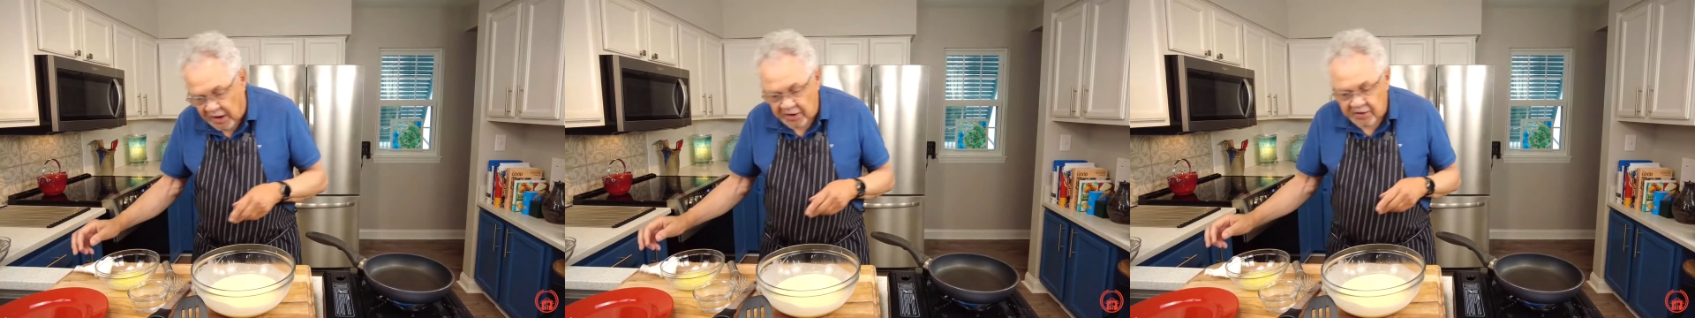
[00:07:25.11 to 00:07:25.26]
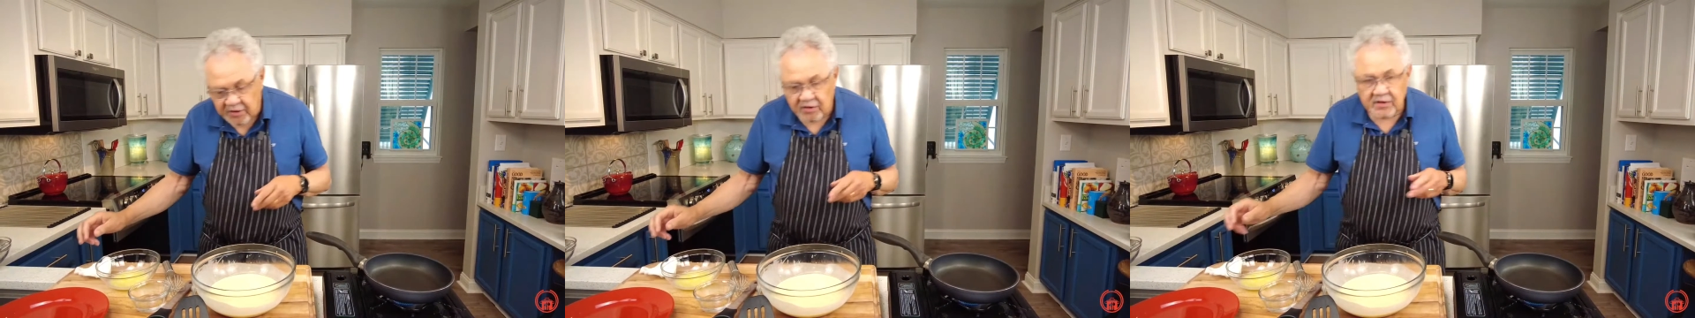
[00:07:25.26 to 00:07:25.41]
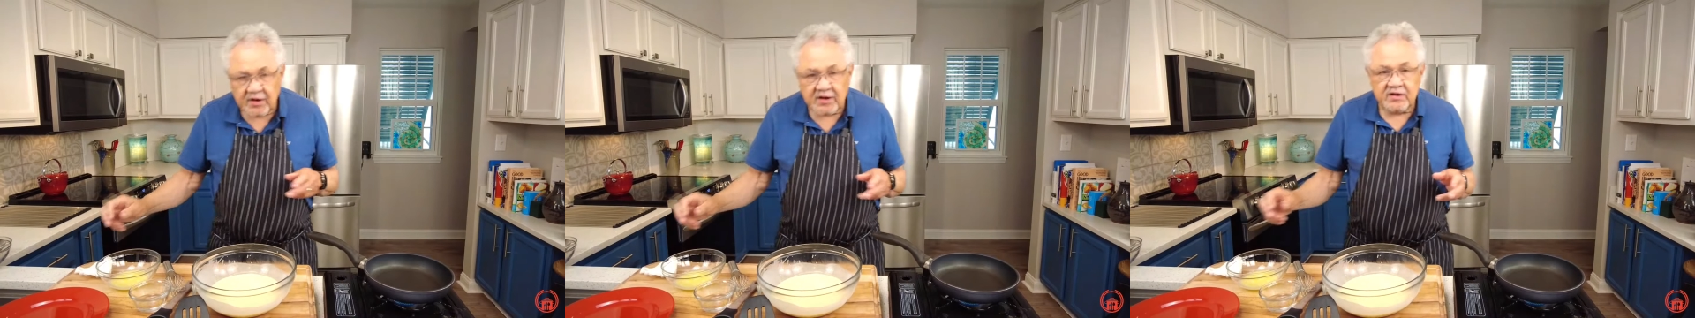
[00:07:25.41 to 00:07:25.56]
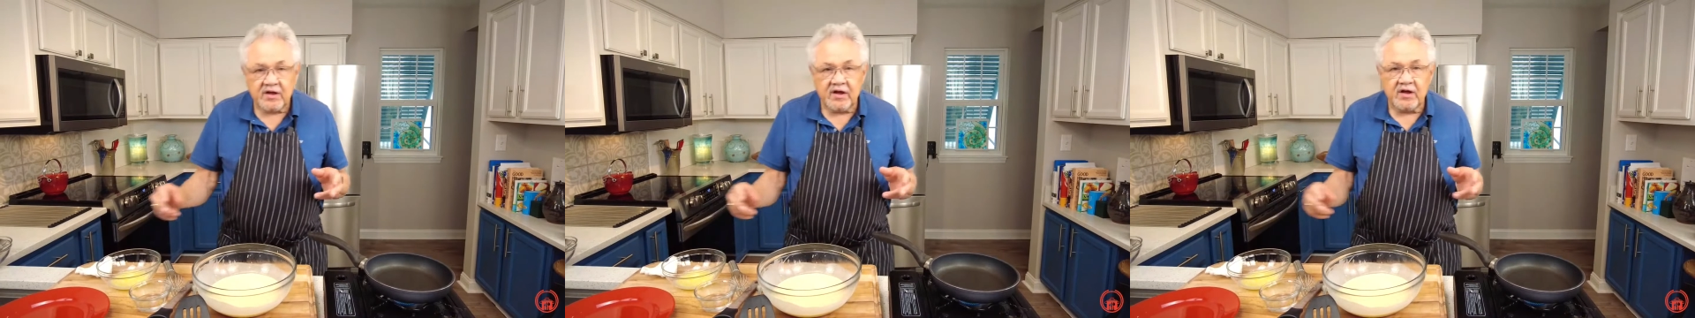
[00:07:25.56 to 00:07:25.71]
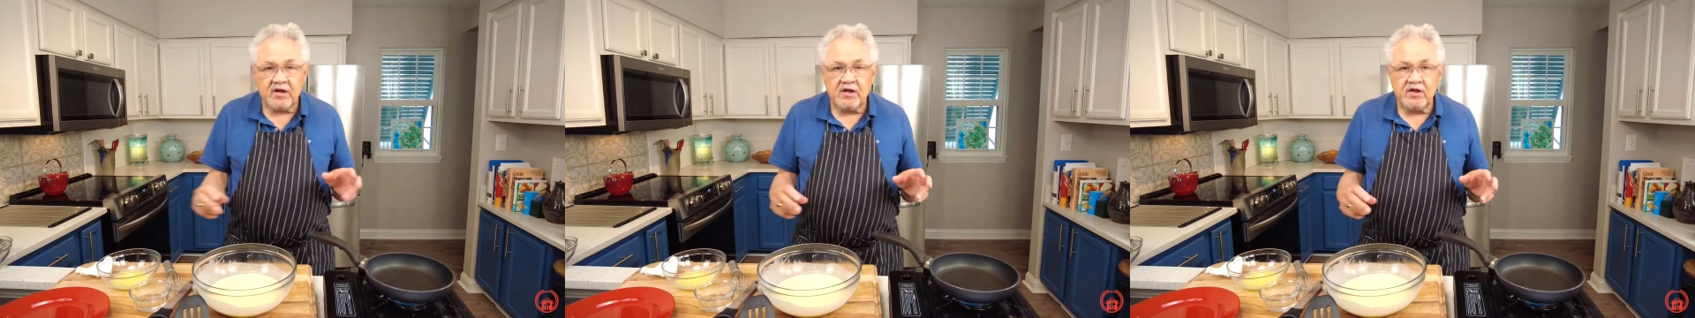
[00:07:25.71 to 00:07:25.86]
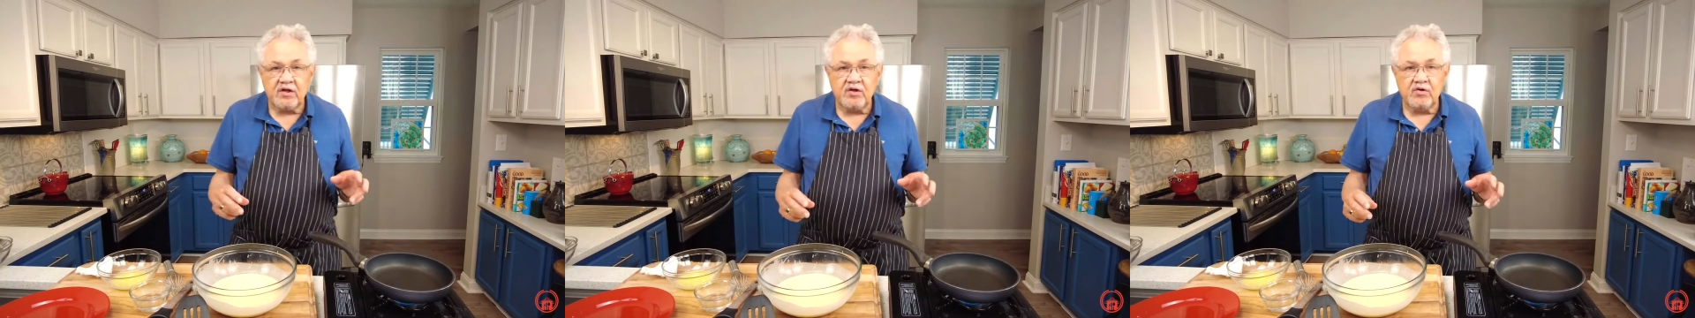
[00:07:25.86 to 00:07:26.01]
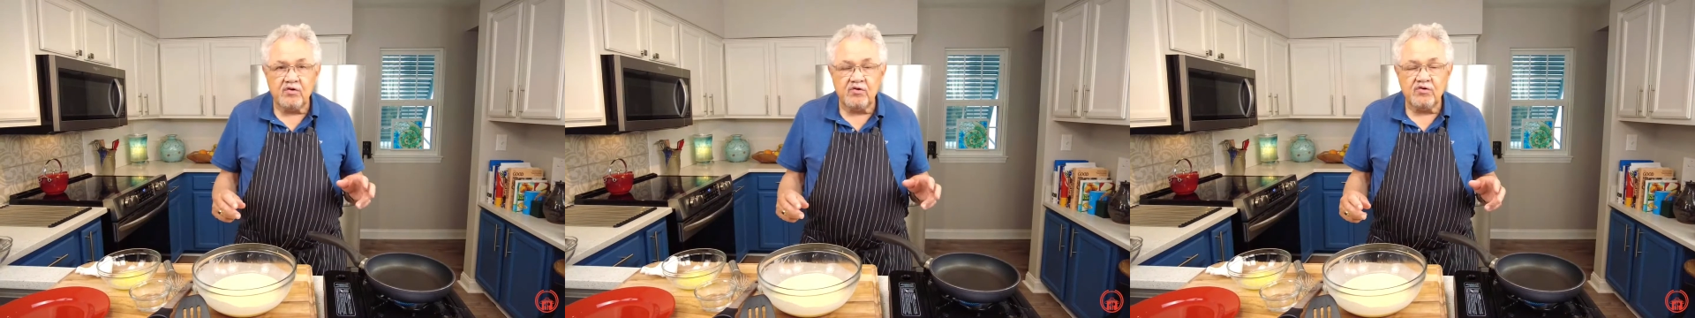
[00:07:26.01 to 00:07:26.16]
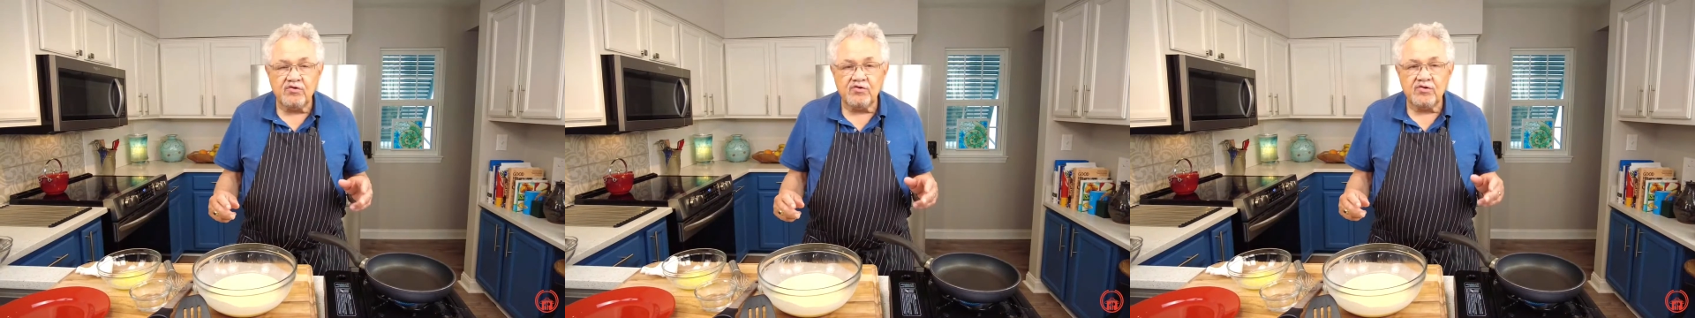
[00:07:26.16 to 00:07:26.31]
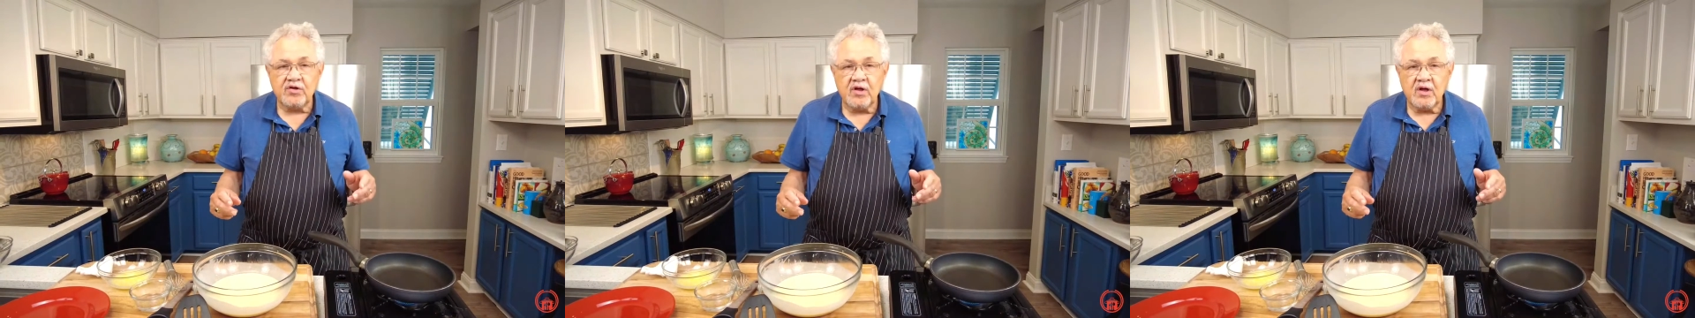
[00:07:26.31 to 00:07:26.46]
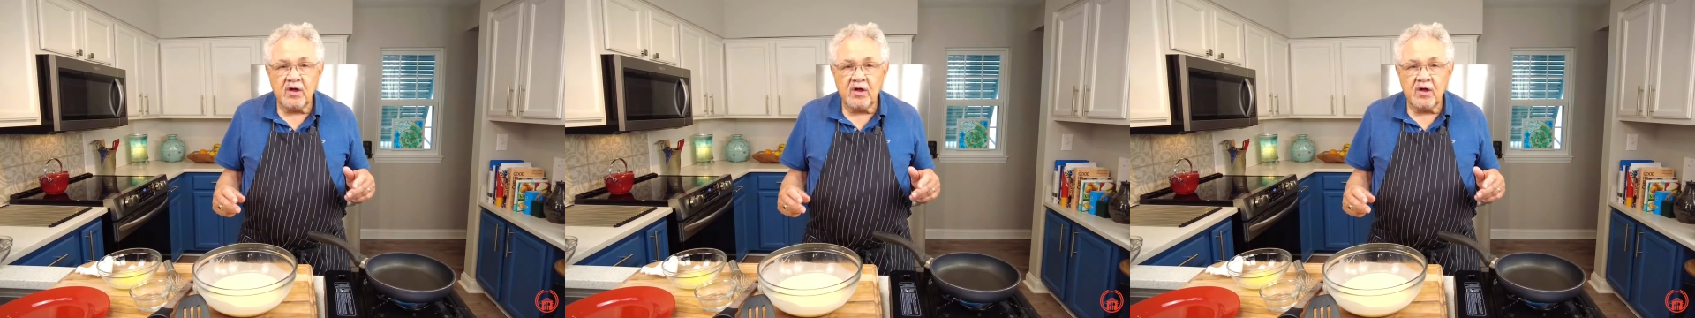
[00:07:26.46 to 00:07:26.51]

I know they tell you to use